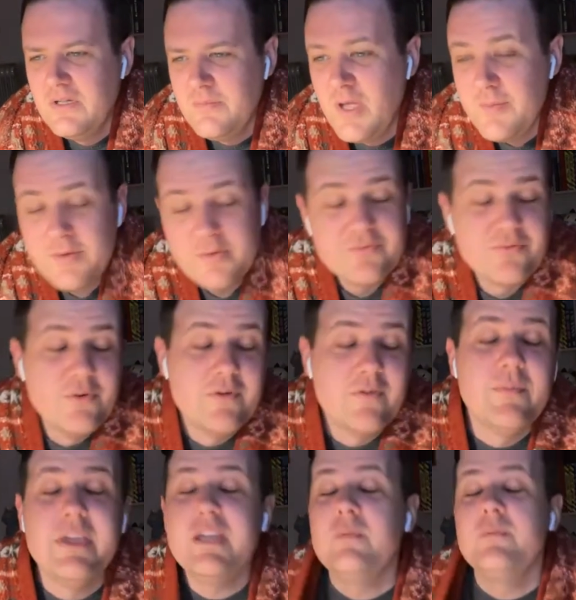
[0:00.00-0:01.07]
maybe it was rude of
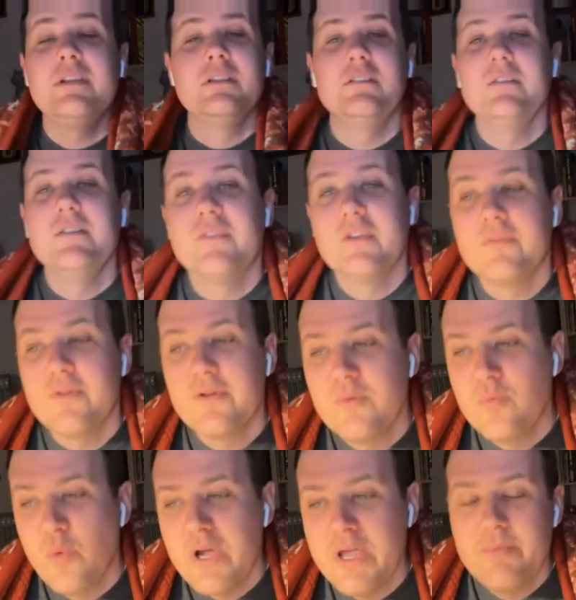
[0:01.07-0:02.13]
me to be in the living
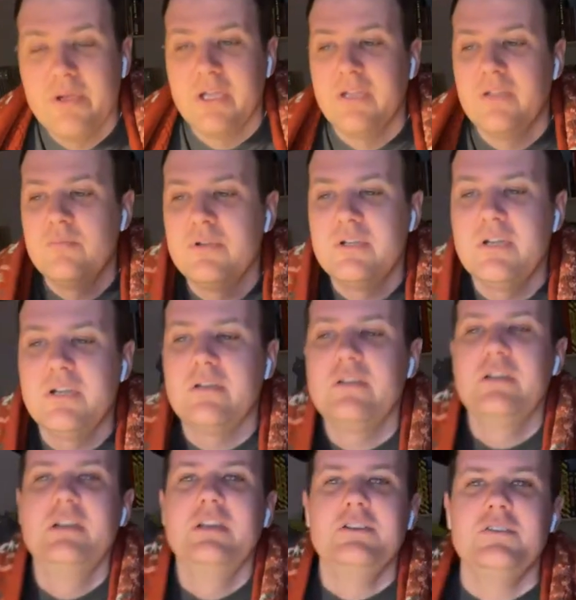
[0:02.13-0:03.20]
room weeping, but uh,
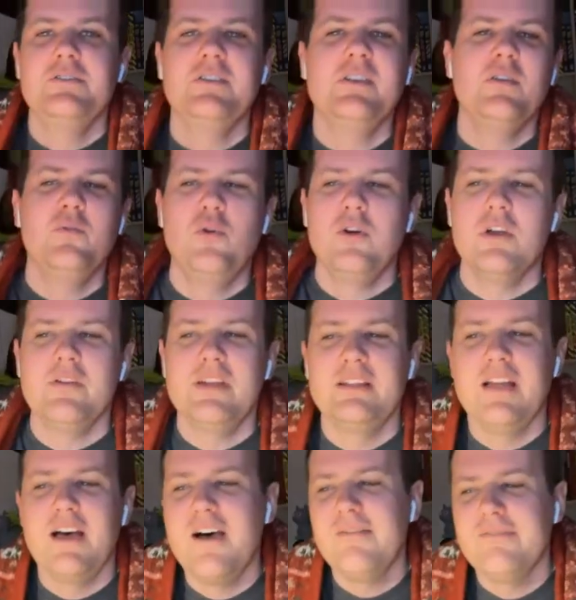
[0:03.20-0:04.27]
she was uh, walking around
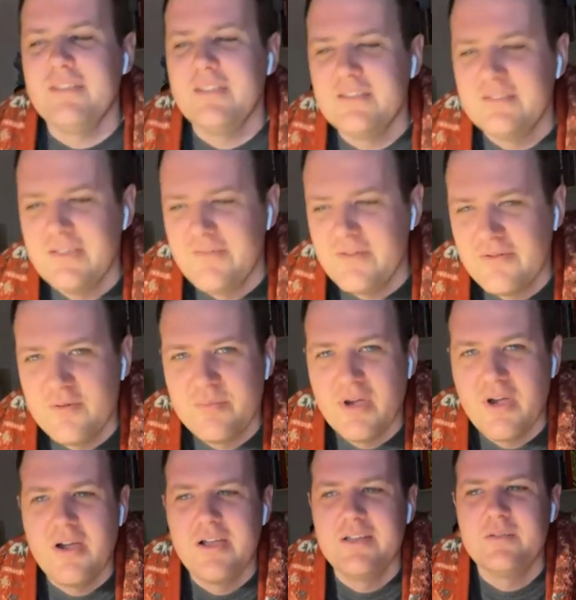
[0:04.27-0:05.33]
laughing in the living room
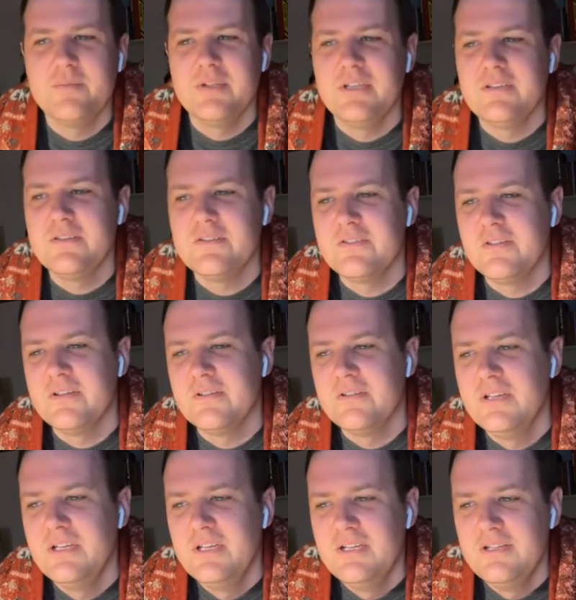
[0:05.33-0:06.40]
behind me, and just like
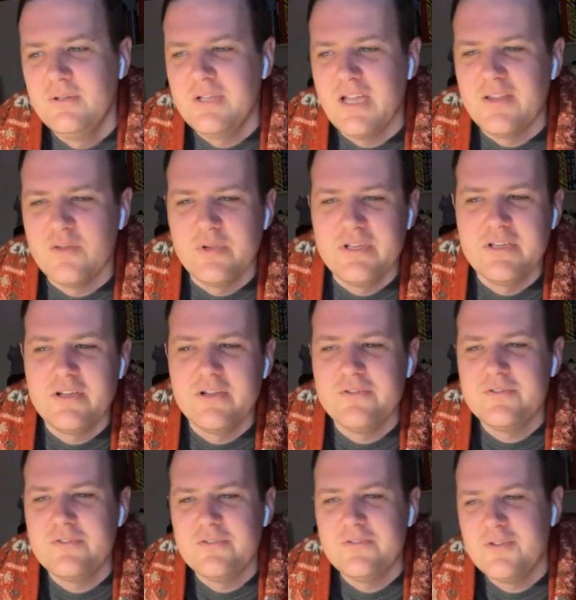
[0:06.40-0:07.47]
looking out the
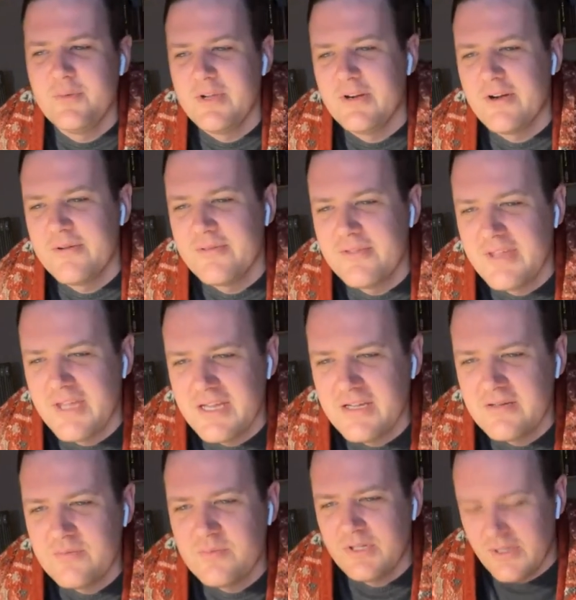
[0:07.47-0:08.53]
windows and just doing her own
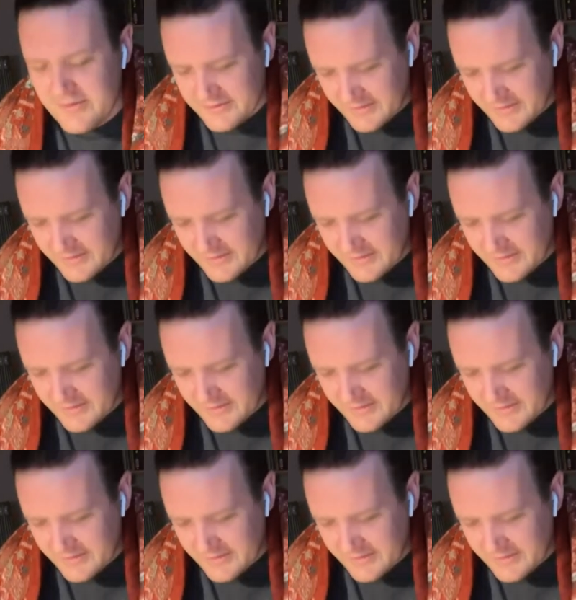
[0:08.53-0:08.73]
thing. And while I